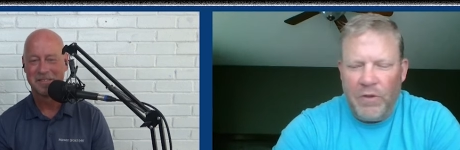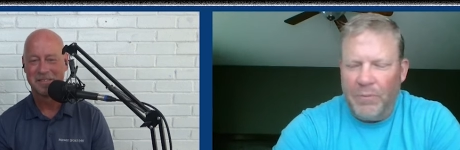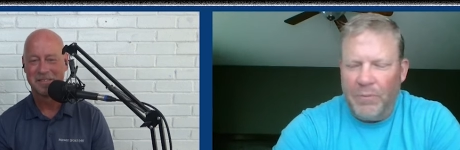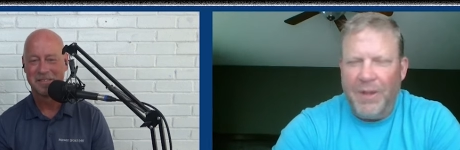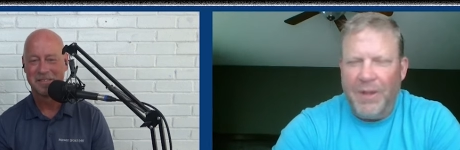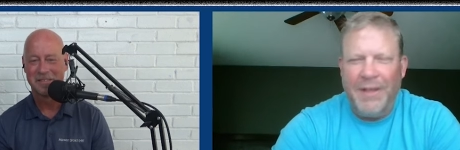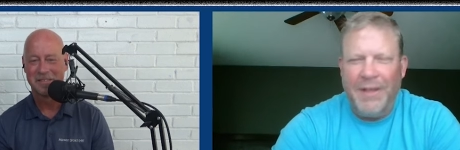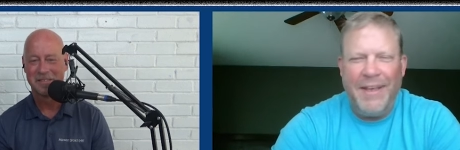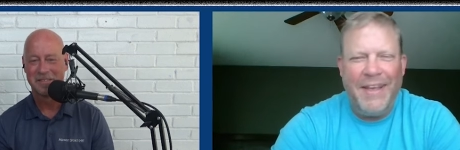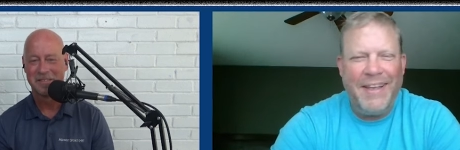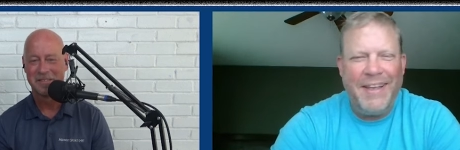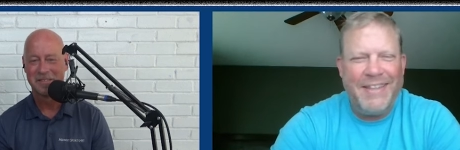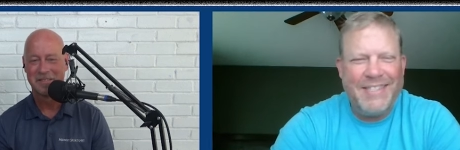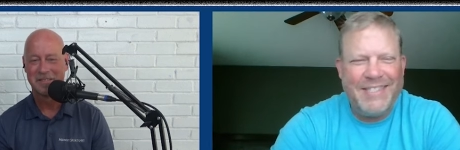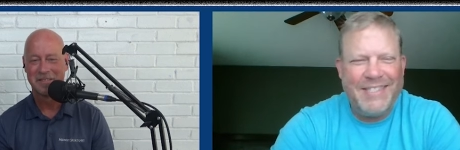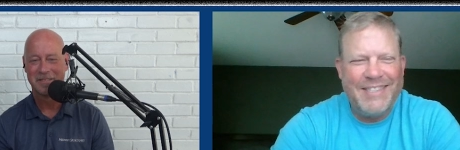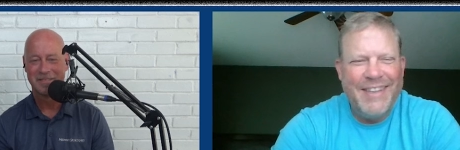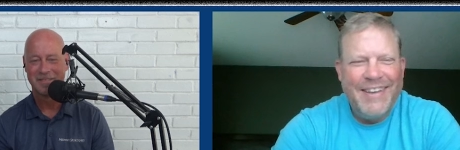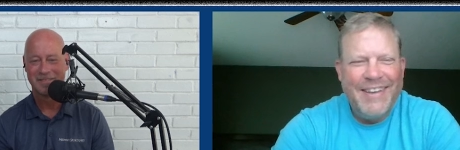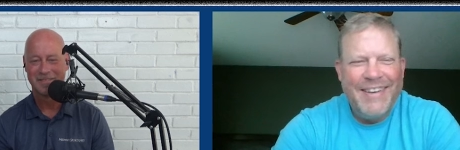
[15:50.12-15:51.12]

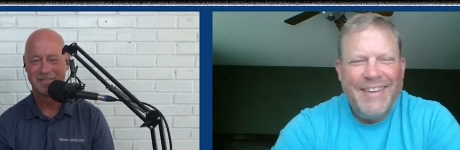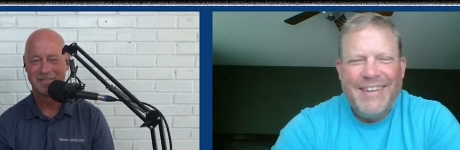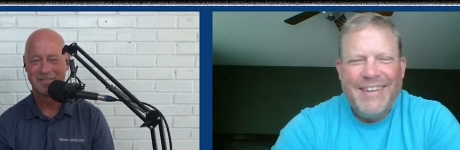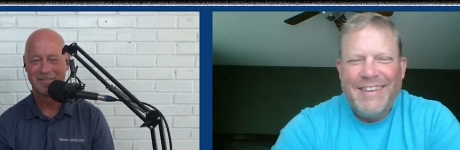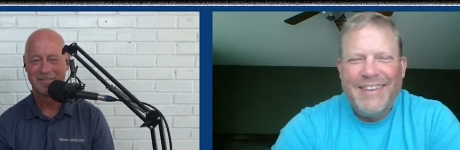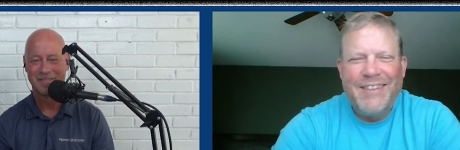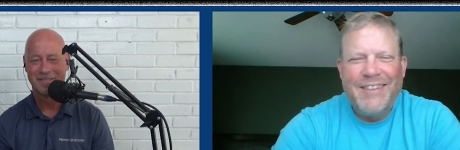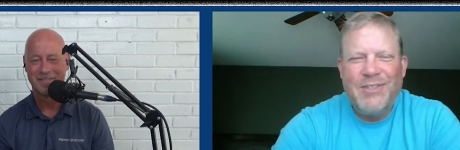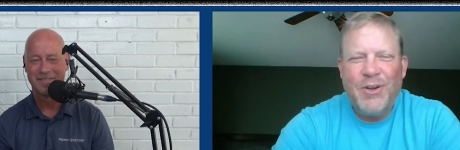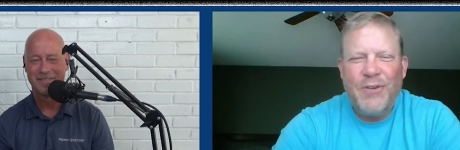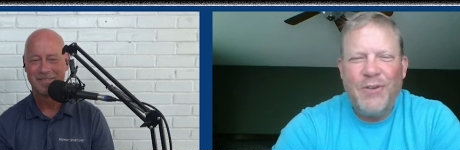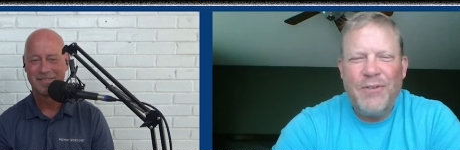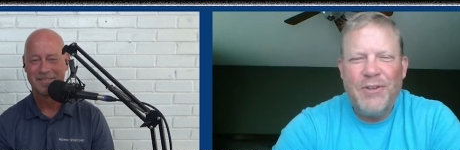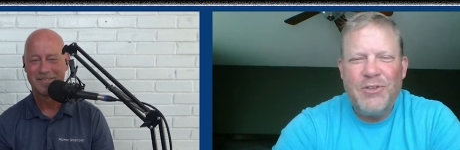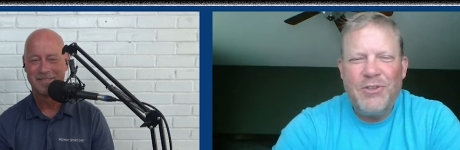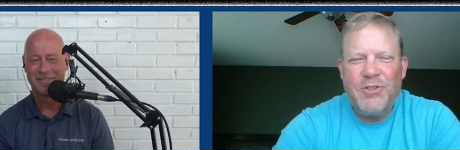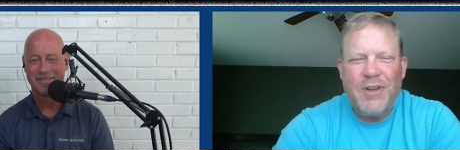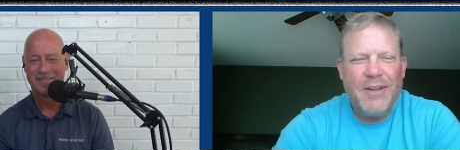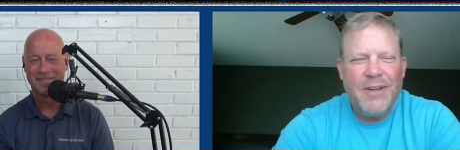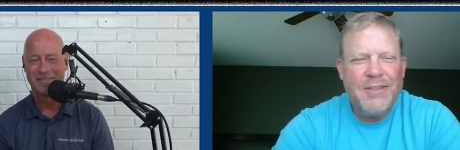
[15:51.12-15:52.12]
Speaker 1: place. he's over there
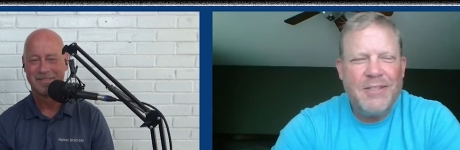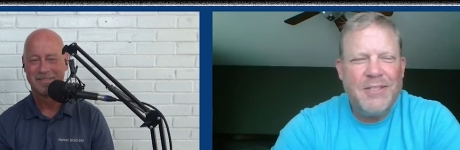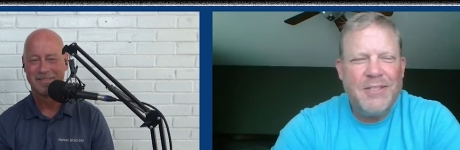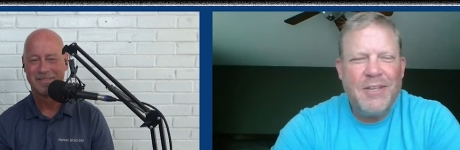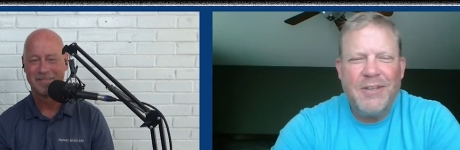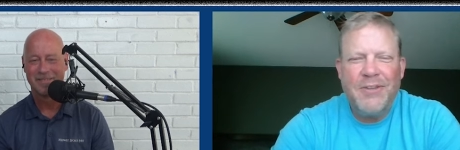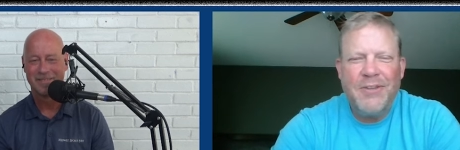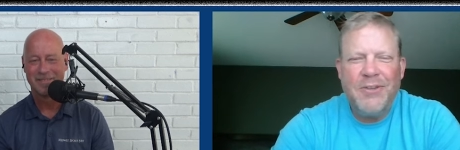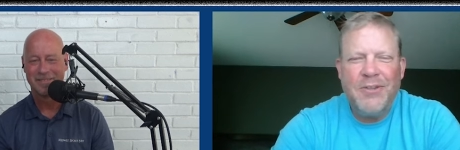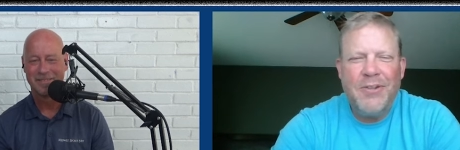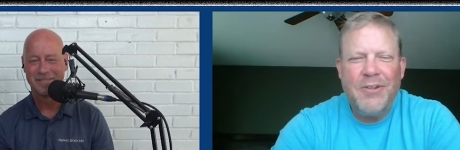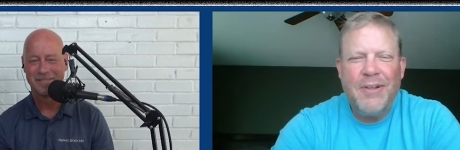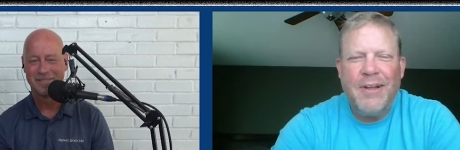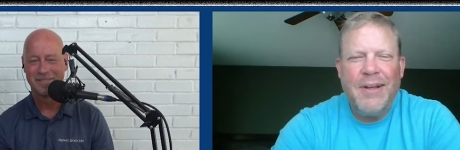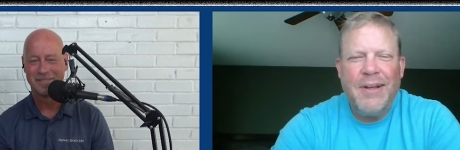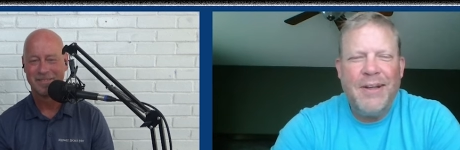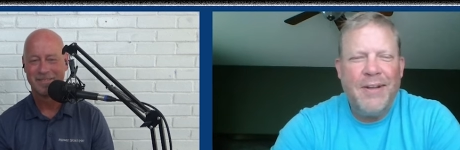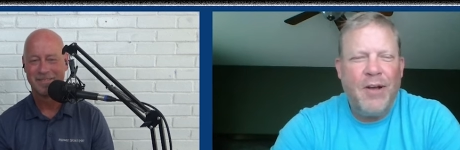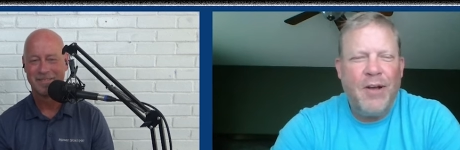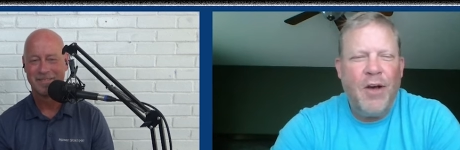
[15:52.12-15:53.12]
trying to signal
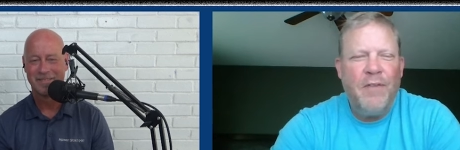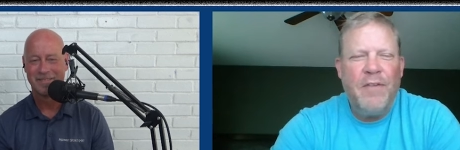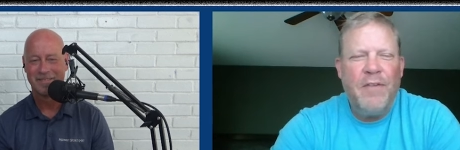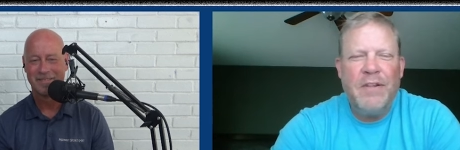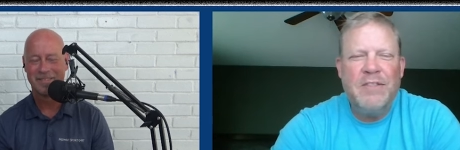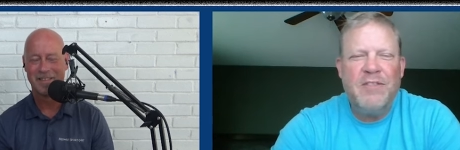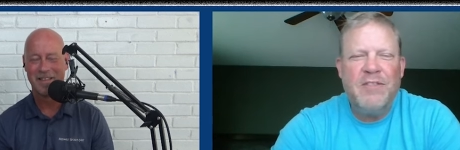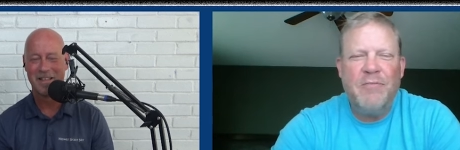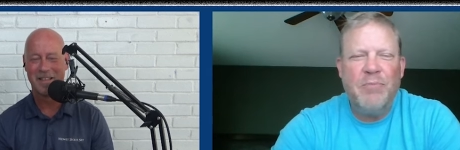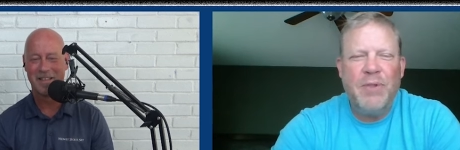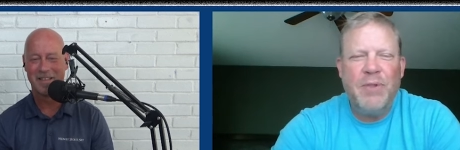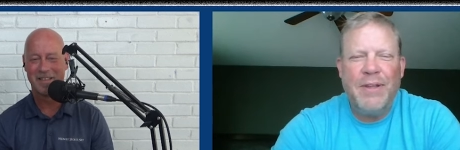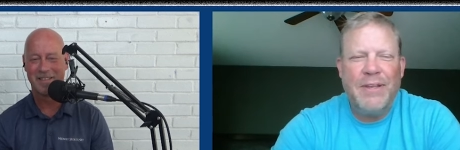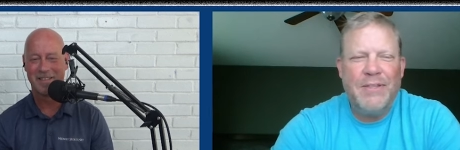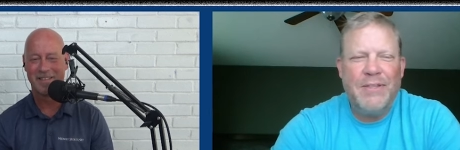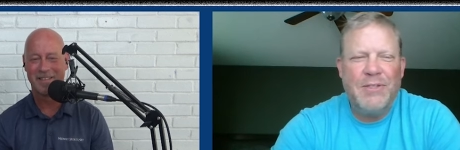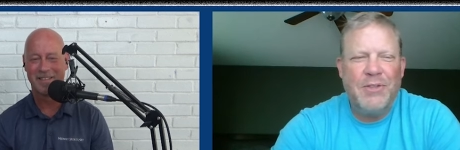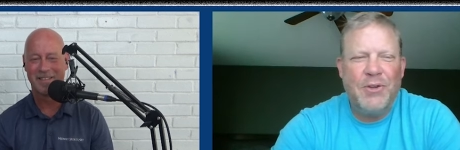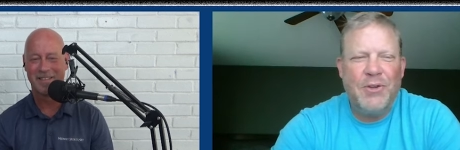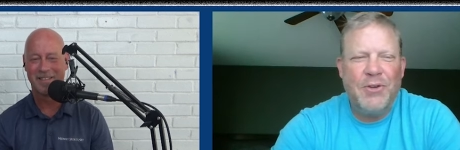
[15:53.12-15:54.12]
uh, offensive
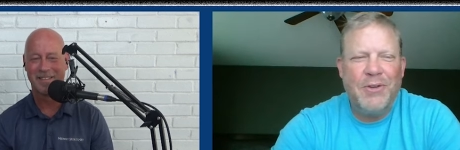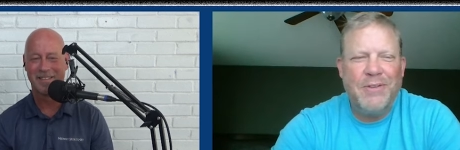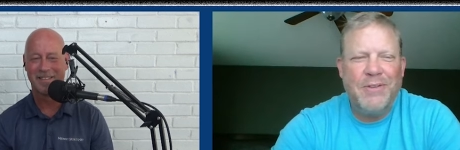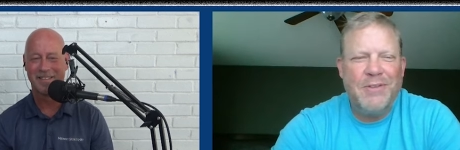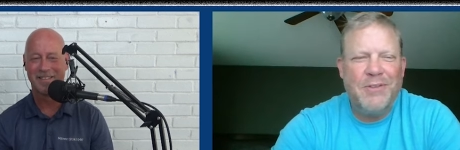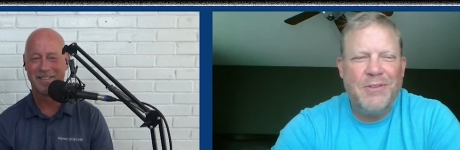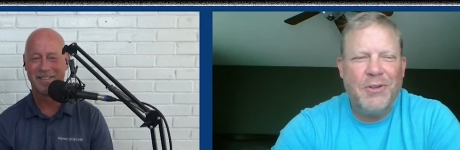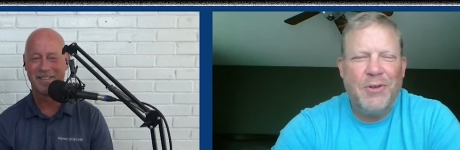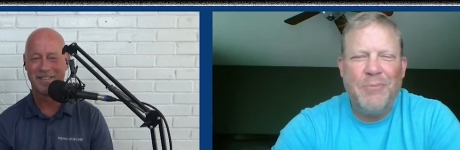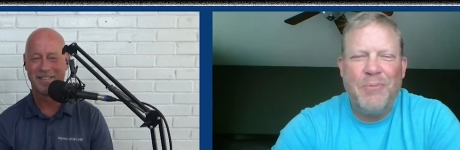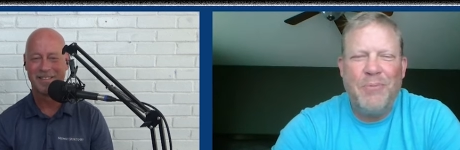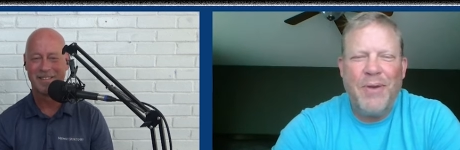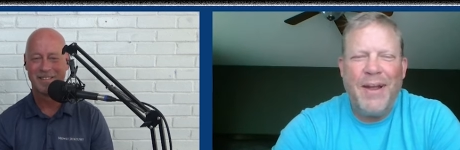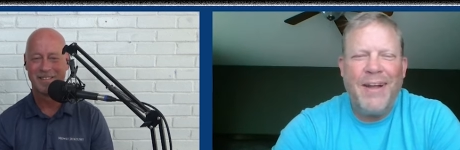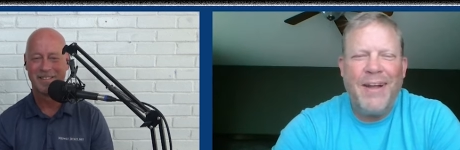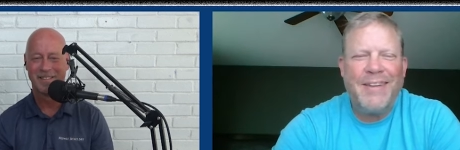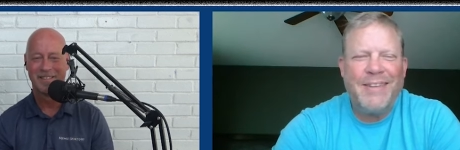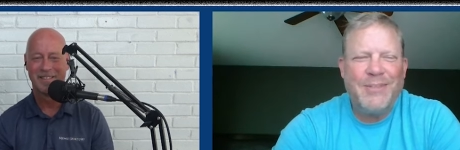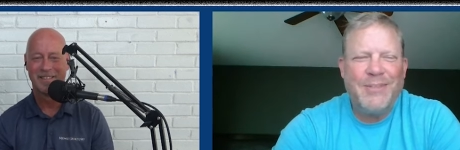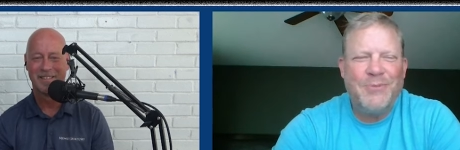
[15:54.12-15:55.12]
plays during during
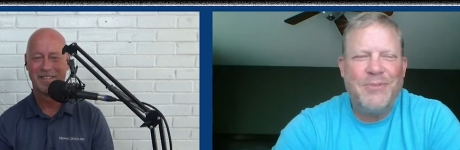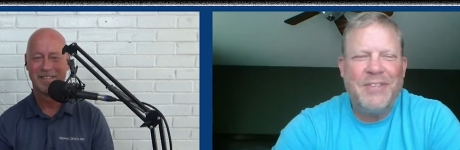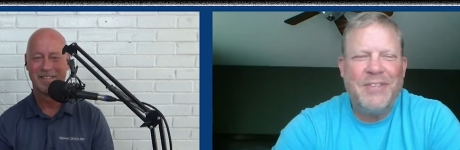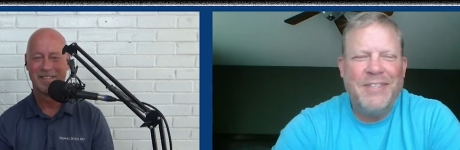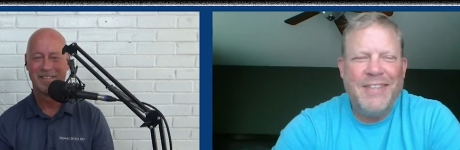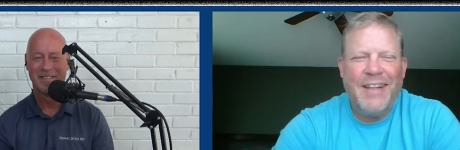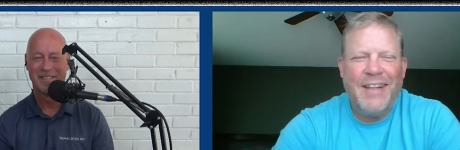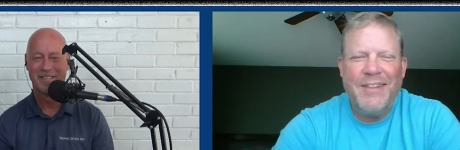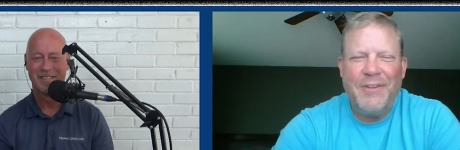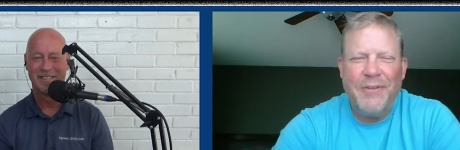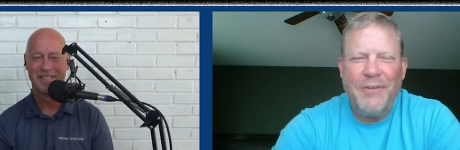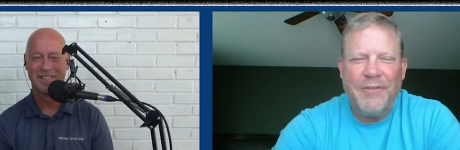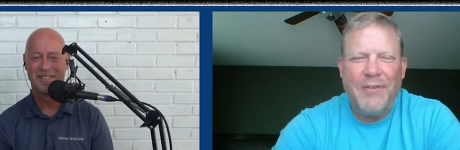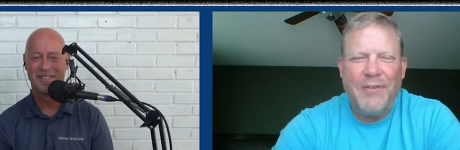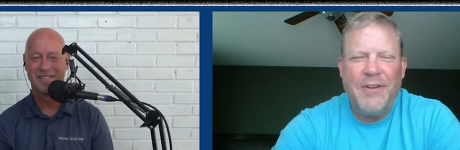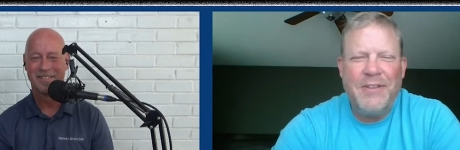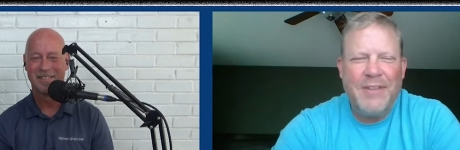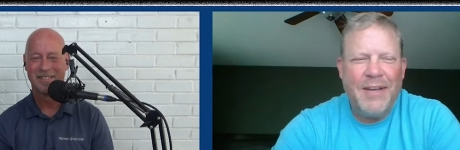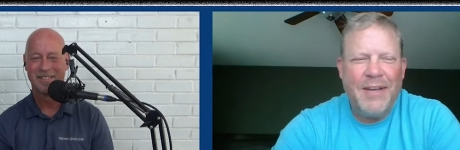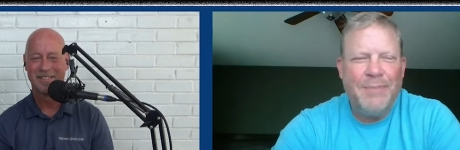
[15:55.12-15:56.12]
practice when he's got a little
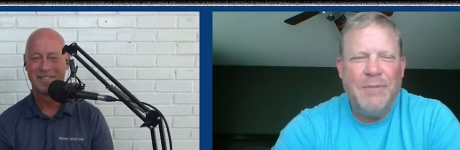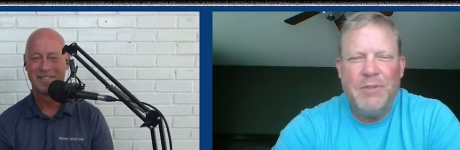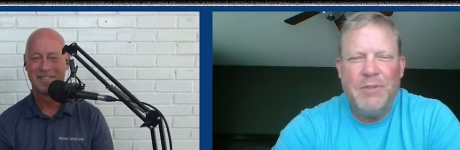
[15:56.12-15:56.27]
free time.